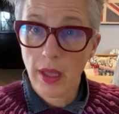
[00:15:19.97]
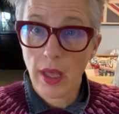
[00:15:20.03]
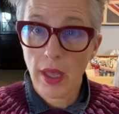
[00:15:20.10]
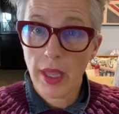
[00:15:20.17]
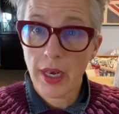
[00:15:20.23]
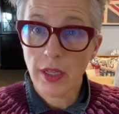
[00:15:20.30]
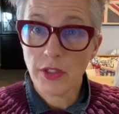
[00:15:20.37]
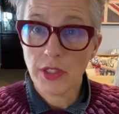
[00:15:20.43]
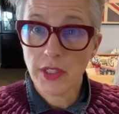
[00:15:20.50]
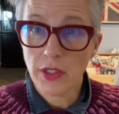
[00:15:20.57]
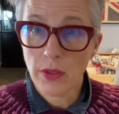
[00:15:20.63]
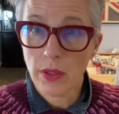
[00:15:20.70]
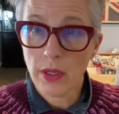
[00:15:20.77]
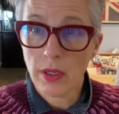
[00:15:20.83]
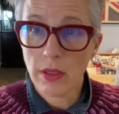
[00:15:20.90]
I'll just do
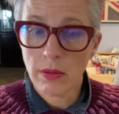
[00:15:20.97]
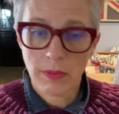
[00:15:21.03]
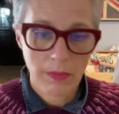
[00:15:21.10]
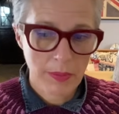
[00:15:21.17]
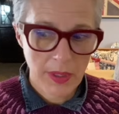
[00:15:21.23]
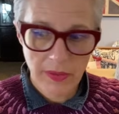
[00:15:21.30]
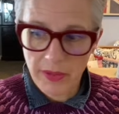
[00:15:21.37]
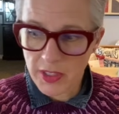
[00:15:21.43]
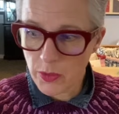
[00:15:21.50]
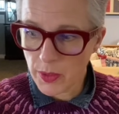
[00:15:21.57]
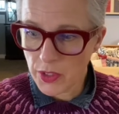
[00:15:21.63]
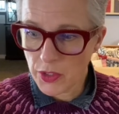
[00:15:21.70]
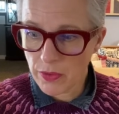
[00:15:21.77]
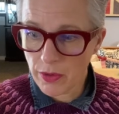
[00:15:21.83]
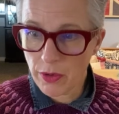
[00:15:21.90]
a little bit of a
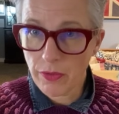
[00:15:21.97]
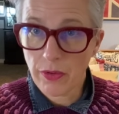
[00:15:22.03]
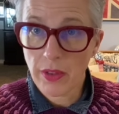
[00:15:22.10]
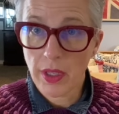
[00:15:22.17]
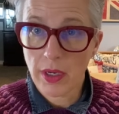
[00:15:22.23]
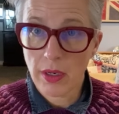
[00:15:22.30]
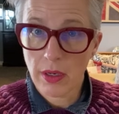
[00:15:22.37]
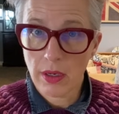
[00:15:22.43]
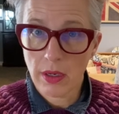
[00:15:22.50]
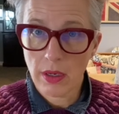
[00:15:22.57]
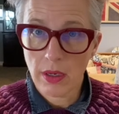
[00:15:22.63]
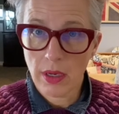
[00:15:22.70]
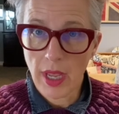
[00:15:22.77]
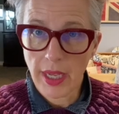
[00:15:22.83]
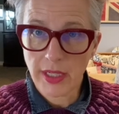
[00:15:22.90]
switcheroo for the
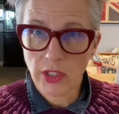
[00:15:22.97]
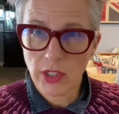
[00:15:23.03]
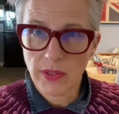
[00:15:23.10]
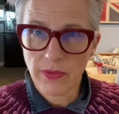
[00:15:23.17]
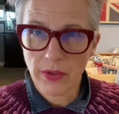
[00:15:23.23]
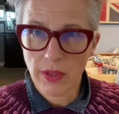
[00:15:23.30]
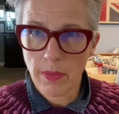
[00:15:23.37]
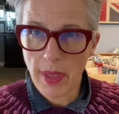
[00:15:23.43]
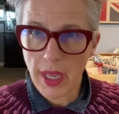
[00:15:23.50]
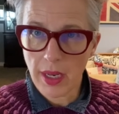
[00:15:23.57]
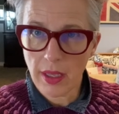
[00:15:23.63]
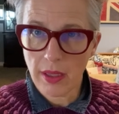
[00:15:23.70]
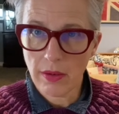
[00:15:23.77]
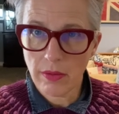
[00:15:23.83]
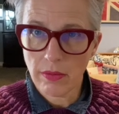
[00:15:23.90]
next, just for the
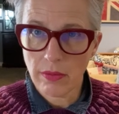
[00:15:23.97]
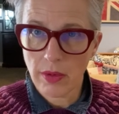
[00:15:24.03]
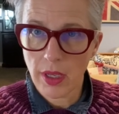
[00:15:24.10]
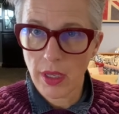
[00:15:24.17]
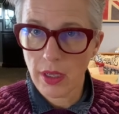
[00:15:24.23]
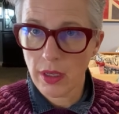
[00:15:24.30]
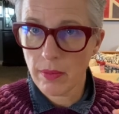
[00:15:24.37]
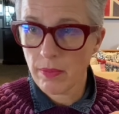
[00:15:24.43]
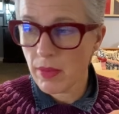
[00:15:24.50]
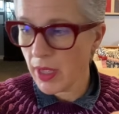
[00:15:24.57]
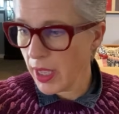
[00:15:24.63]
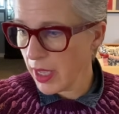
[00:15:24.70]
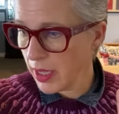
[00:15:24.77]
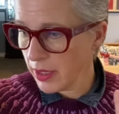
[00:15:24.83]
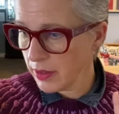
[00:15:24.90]
mannequin,
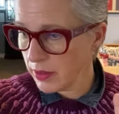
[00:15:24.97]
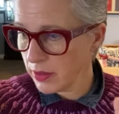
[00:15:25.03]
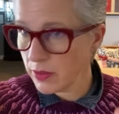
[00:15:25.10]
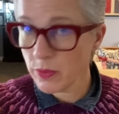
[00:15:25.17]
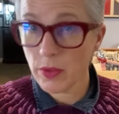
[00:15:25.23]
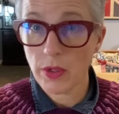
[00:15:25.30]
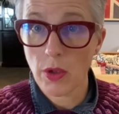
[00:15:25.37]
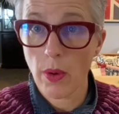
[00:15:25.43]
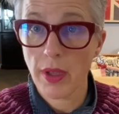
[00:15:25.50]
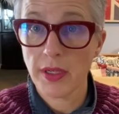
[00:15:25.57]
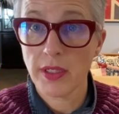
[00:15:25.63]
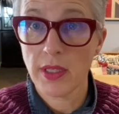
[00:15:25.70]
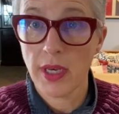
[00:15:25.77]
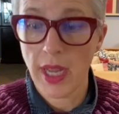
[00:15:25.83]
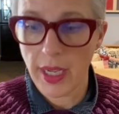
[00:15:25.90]
and we'll go on to
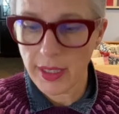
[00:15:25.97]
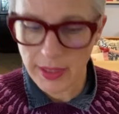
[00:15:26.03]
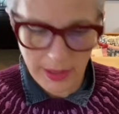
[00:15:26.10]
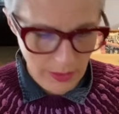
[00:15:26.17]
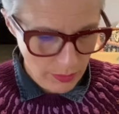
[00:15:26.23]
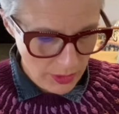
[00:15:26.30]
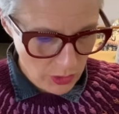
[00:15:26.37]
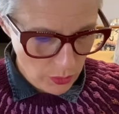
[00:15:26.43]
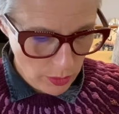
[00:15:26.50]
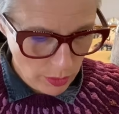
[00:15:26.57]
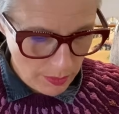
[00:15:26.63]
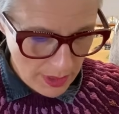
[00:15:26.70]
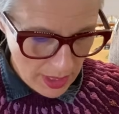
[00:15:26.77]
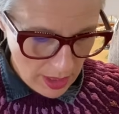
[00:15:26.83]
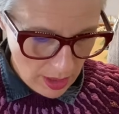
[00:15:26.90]
the next, which will
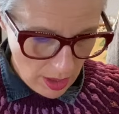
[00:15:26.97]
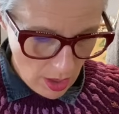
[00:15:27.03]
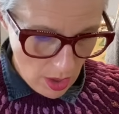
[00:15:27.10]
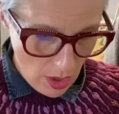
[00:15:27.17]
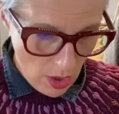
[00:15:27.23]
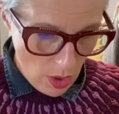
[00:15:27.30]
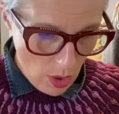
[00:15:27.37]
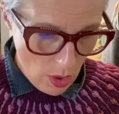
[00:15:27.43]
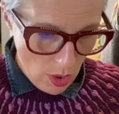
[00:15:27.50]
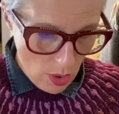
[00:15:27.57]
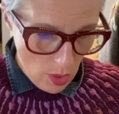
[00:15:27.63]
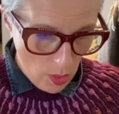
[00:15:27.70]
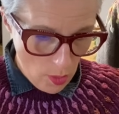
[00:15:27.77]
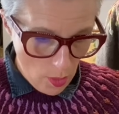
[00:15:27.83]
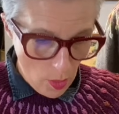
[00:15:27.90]
be
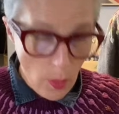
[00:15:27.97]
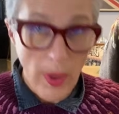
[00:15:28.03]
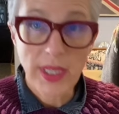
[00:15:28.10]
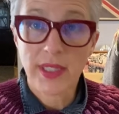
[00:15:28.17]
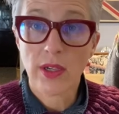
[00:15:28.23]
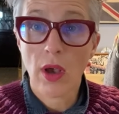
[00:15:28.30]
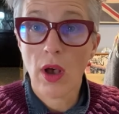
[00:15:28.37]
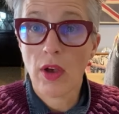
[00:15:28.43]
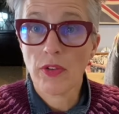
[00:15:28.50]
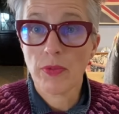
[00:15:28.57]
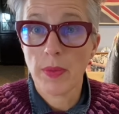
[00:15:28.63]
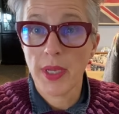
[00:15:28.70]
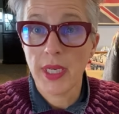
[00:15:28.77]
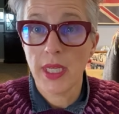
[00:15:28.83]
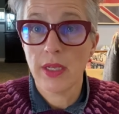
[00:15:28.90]
what's off
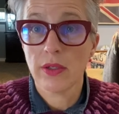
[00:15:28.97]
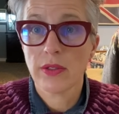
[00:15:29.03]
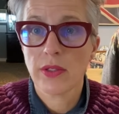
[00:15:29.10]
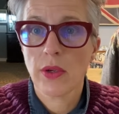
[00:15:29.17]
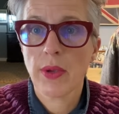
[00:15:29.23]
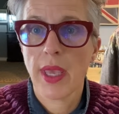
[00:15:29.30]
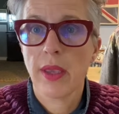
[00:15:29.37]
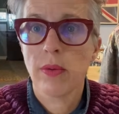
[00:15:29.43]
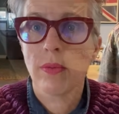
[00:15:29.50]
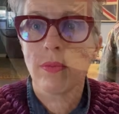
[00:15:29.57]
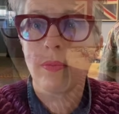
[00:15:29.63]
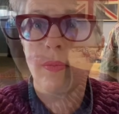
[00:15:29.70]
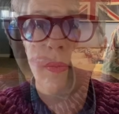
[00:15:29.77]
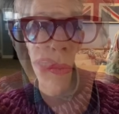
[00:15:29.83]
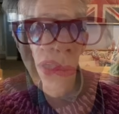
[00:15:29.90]
my needles. Okay.
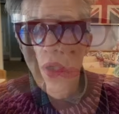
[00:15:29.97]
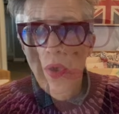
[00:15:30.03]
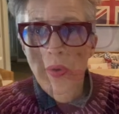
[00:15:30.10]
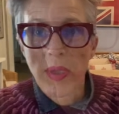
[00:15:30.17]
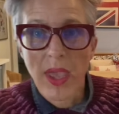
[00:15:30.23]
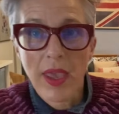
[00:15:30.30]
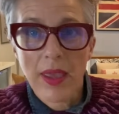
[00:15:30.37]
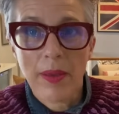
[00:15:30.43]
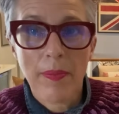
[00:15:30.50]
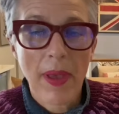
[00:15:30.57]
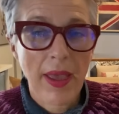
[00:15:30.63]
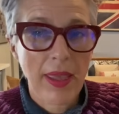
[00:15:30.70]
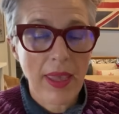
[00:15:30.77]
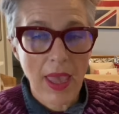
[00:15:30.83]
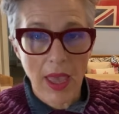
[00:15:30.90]
Okay,
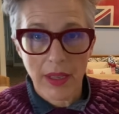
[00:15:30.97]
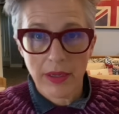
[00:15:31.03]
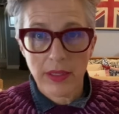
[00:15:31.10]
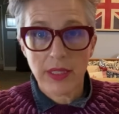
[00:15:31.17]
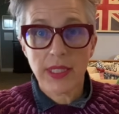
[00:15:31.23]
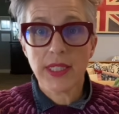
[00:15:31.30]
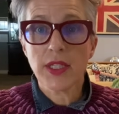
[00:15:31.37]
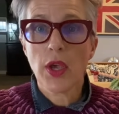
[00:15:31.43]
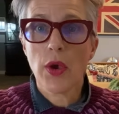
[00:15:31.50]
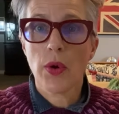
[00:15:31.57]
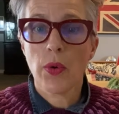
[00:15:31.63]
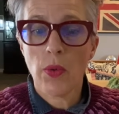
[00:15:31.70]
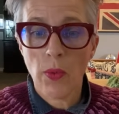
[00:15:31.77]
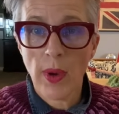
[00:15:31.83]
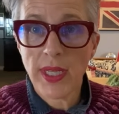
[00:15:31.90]
back again.
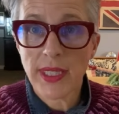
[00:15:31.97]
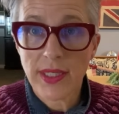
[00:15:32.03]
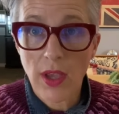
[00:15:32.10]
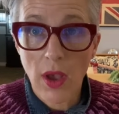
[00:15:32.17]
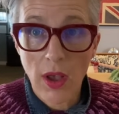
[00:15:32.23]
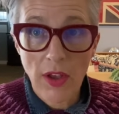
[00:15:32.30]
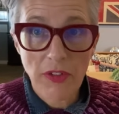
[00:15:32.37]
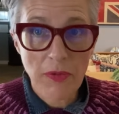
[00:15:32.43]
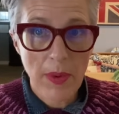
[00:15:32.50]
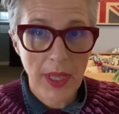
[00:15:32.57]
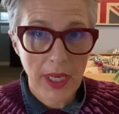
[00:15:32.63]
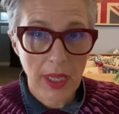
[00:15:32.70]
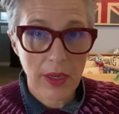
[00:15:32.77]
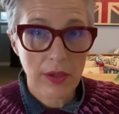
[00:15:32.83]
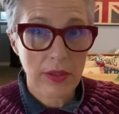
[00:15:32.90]
So, what's off my
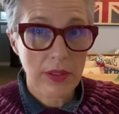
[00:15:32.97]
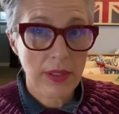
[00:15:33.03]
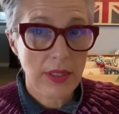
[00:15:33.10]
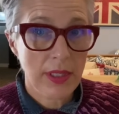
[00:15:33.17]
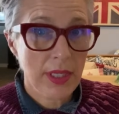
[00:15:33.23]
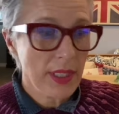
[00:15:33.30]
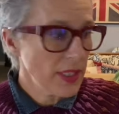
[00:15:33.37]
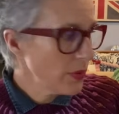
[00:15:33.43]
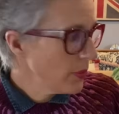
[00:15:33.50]
needles? This